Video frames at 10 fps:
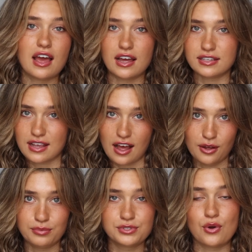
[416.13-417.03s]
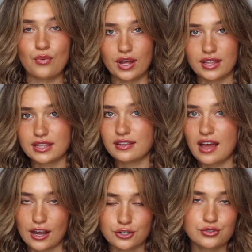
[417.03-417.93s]
has helped with
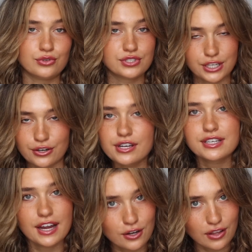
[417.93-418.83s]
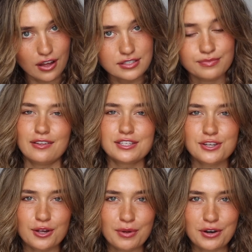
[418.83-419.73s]
actual serious hair loss. Now let's
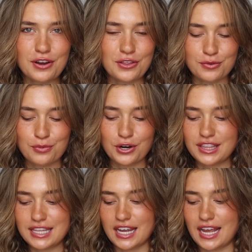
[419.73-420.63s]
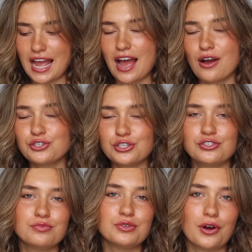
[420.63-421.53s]
talk about another important thing. How
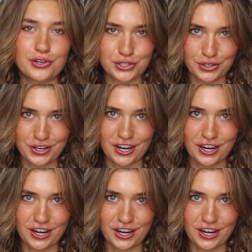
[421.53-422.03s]
should you be washing your